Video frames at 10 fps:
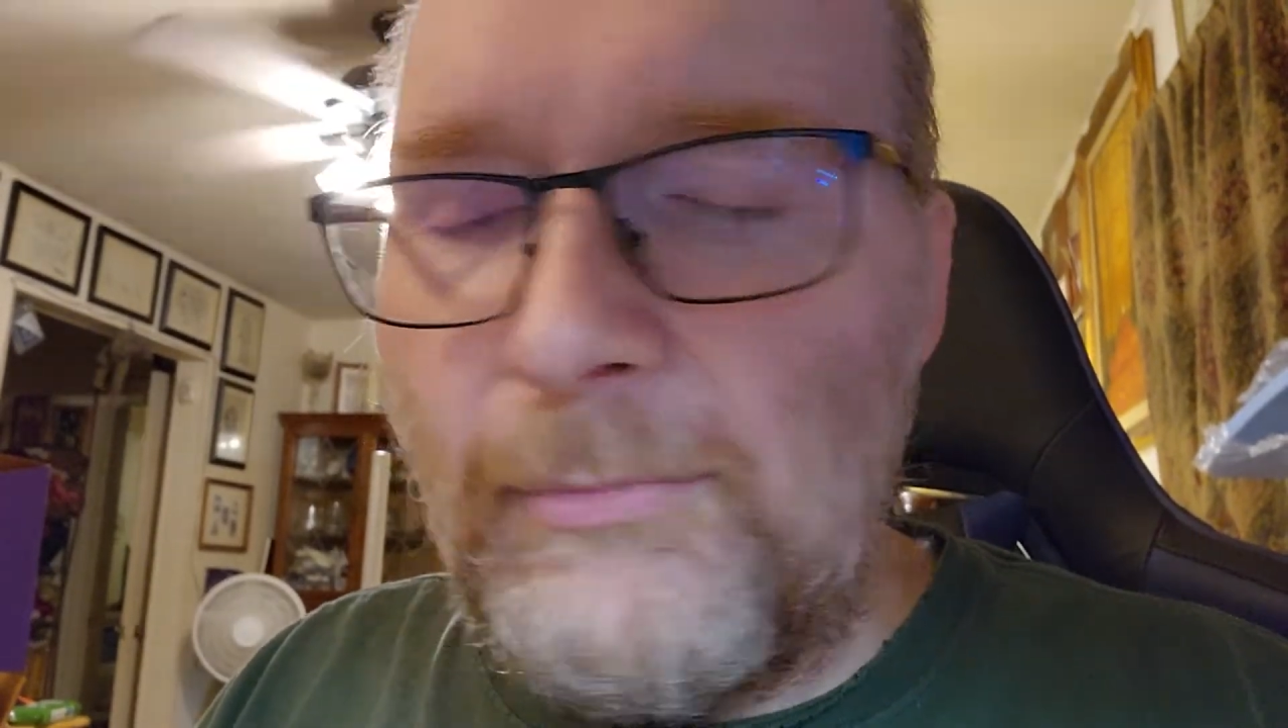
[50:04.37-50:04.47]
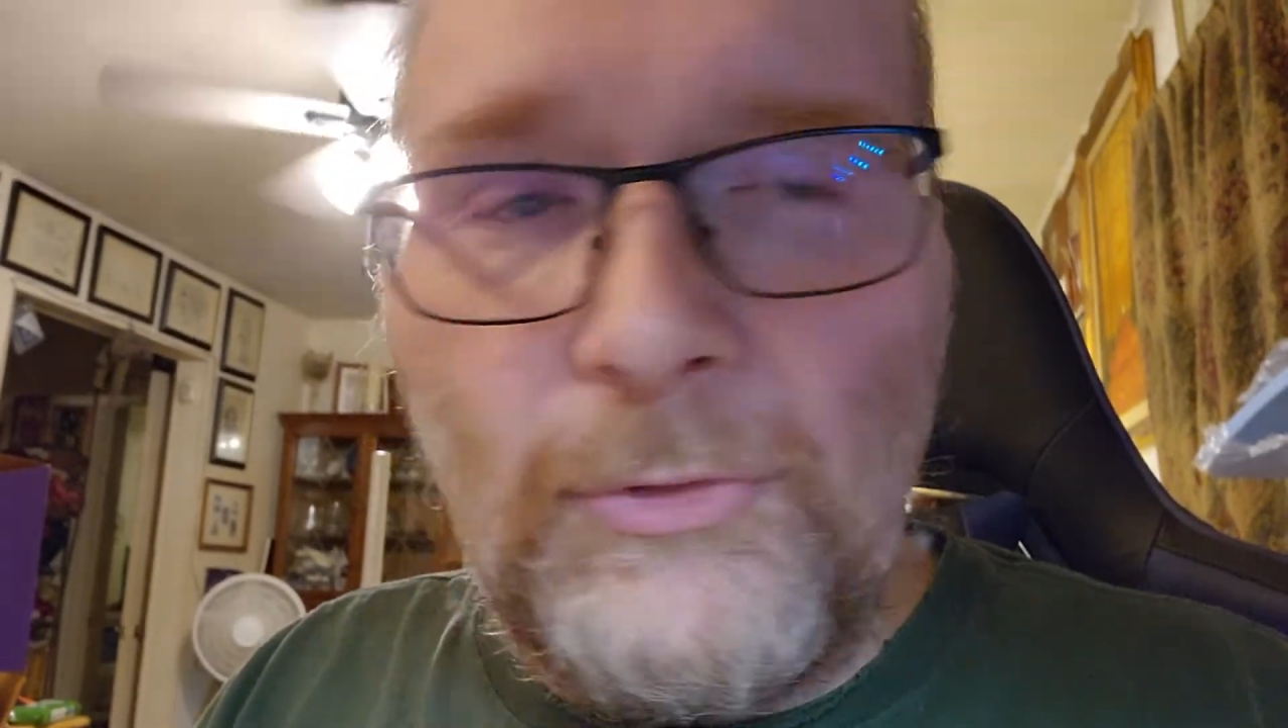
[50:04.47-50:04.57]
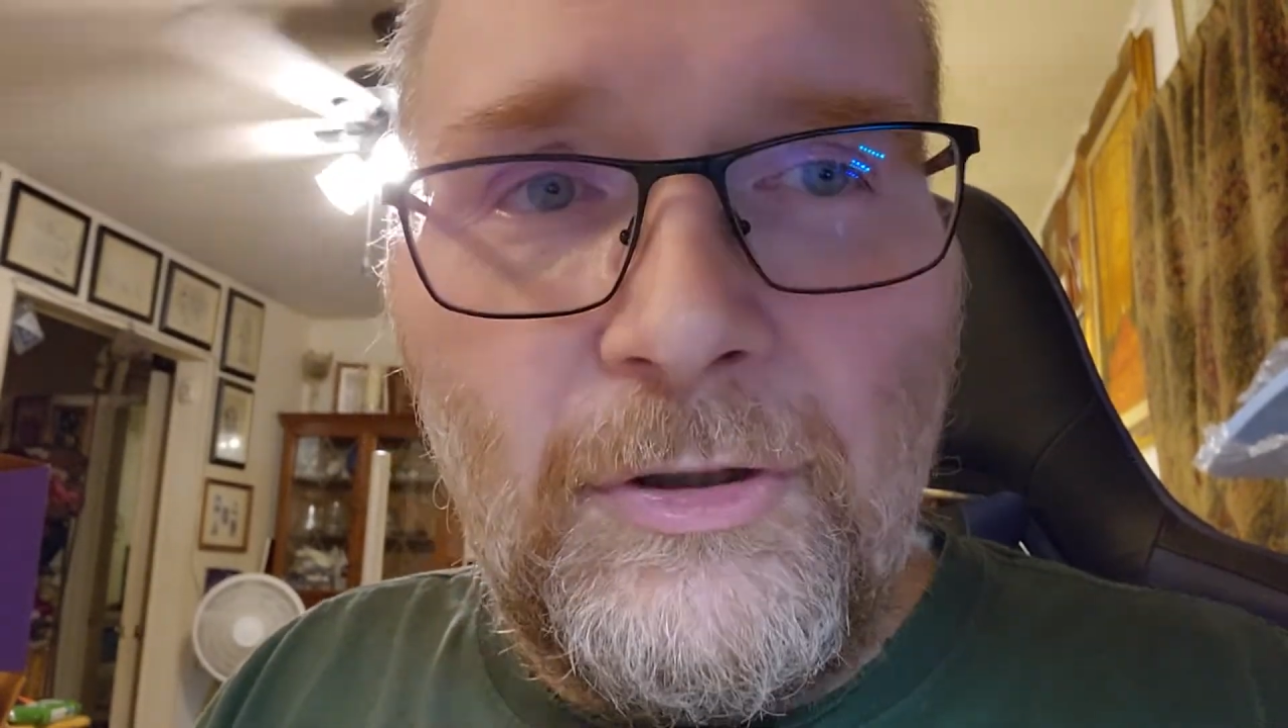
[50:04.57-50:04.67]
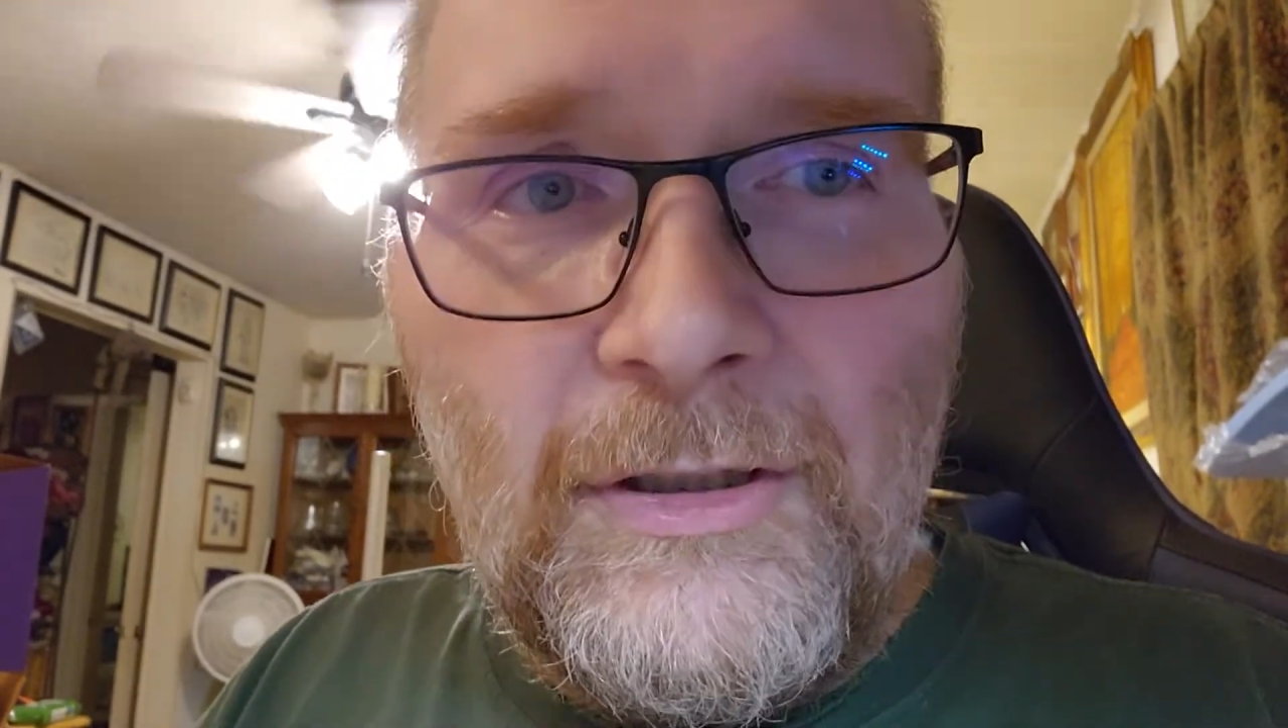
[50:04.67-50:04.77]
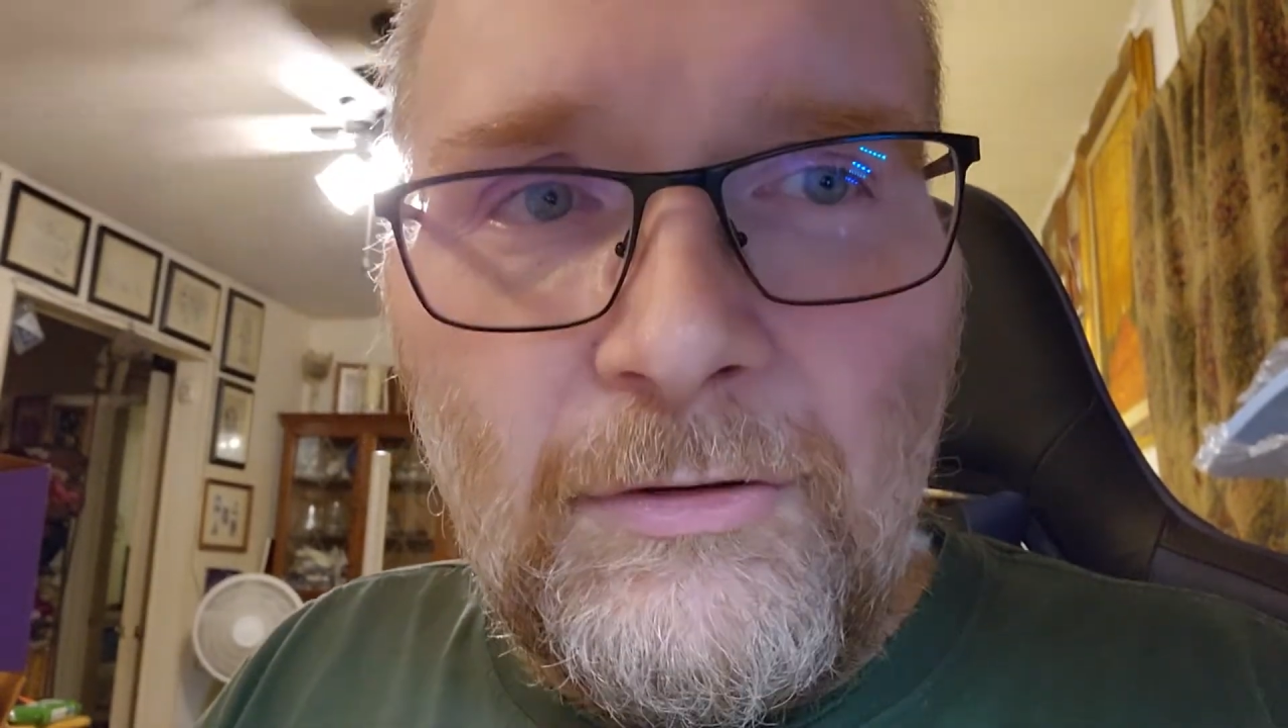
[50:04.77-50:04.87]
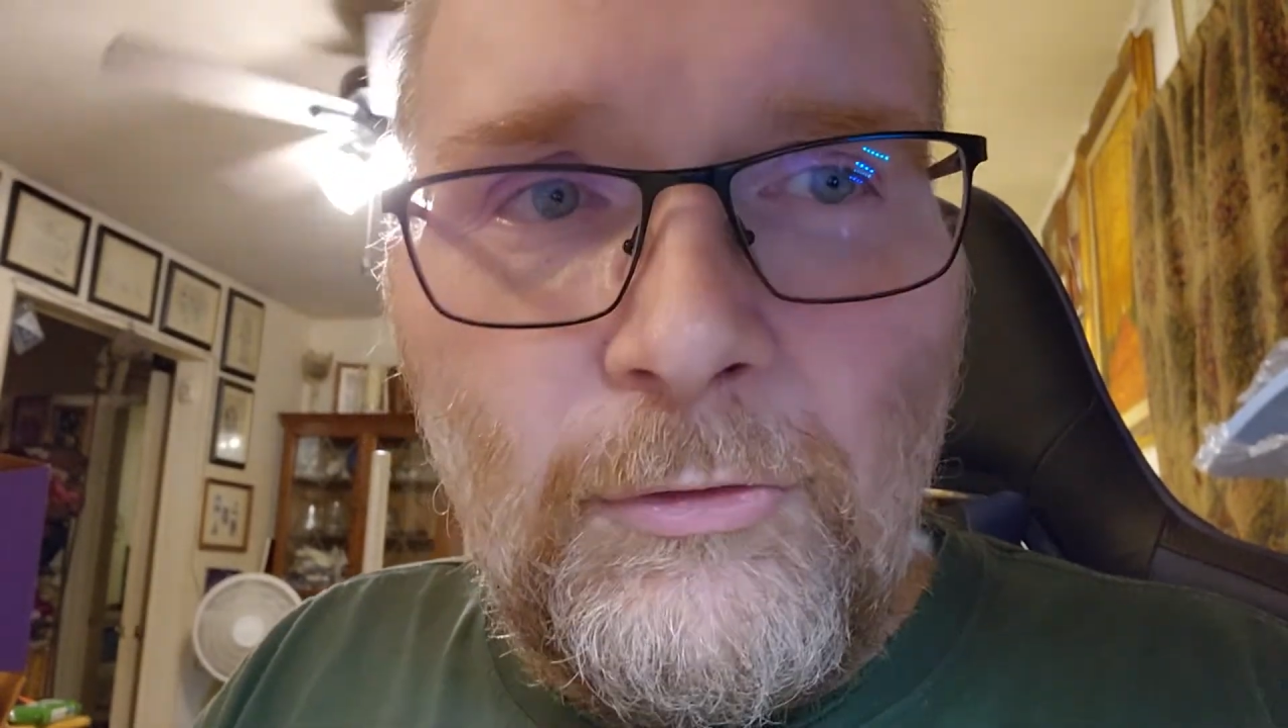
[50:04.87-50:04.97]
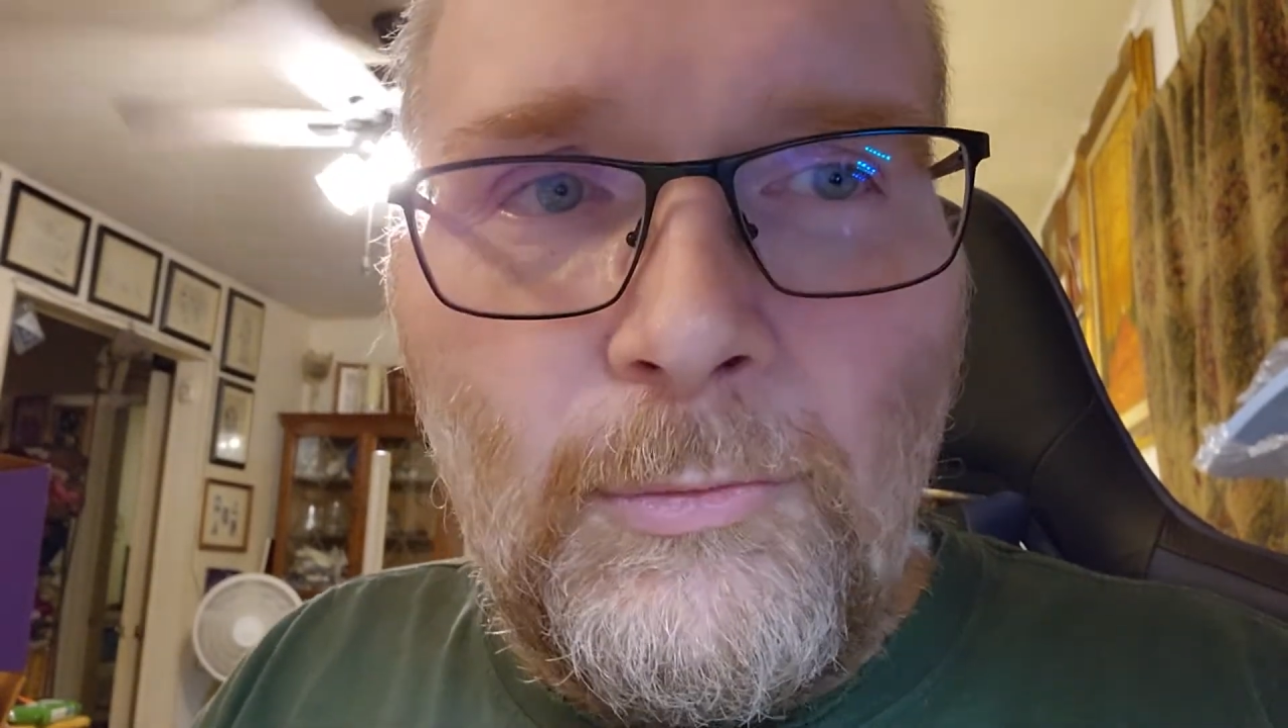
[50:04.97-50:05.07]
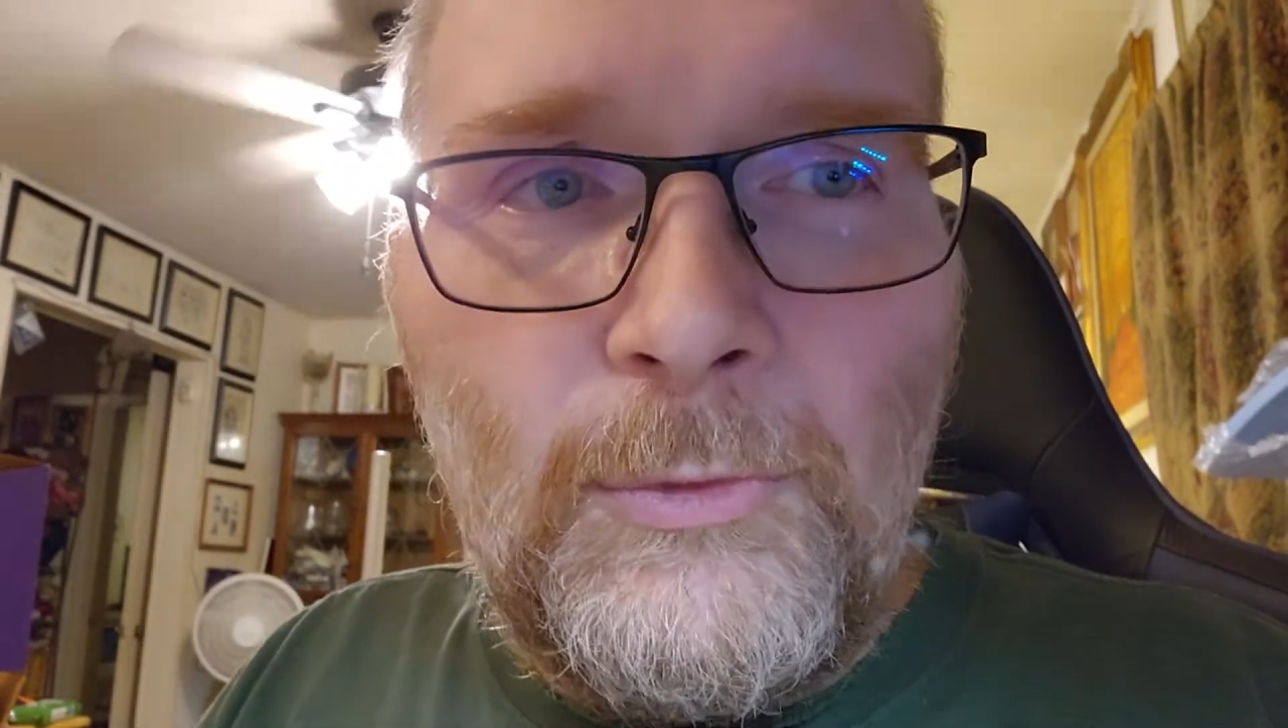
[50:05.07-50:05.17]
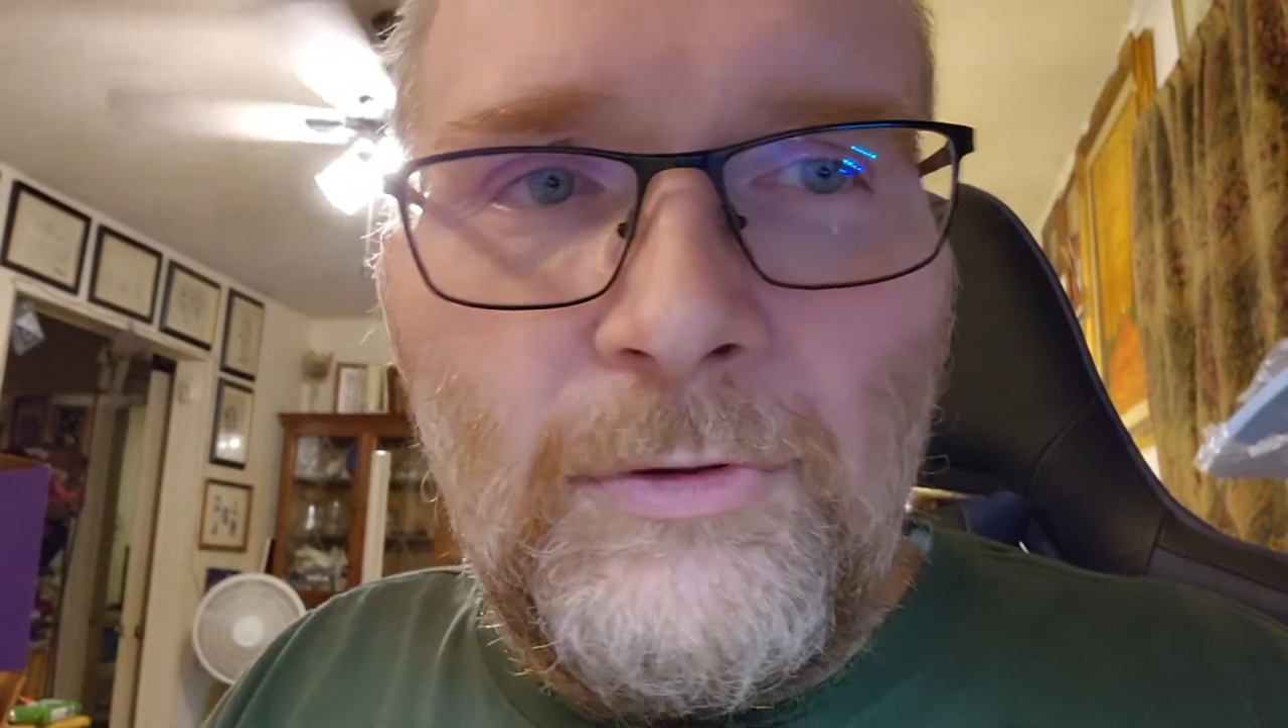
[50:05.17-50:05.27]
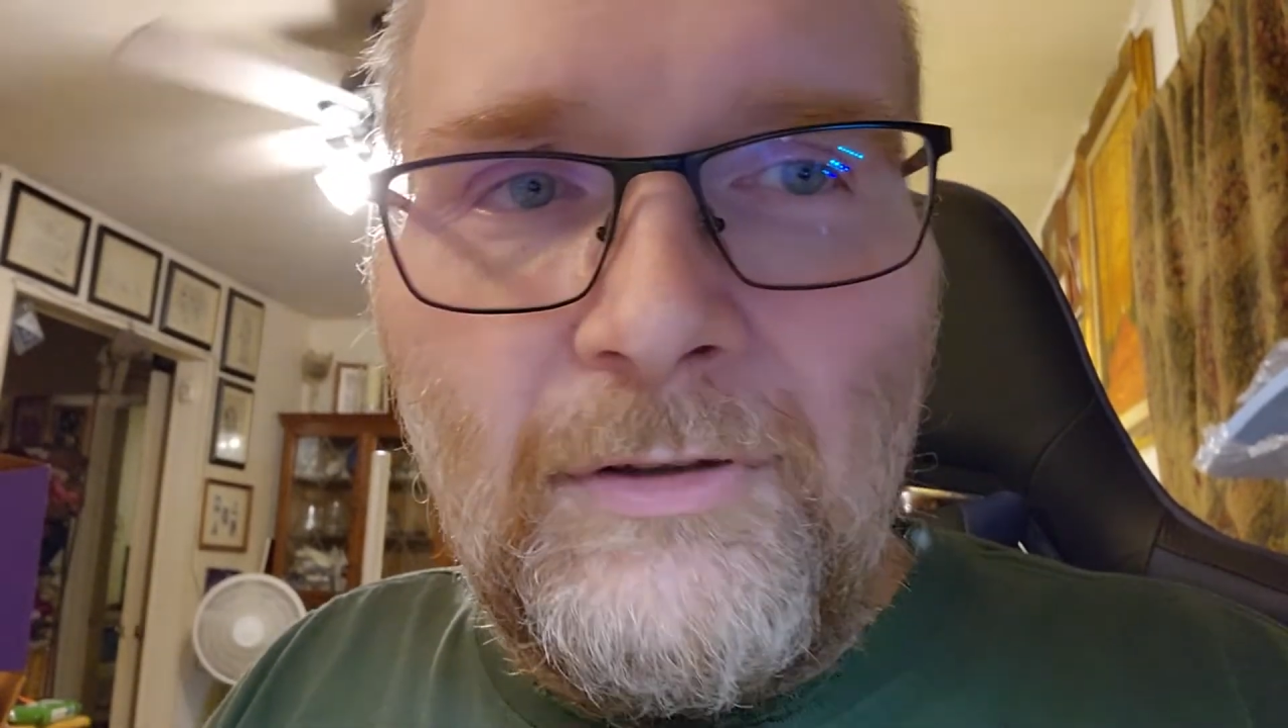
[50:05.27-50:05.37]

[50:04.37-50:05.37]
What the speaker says: can breathe normal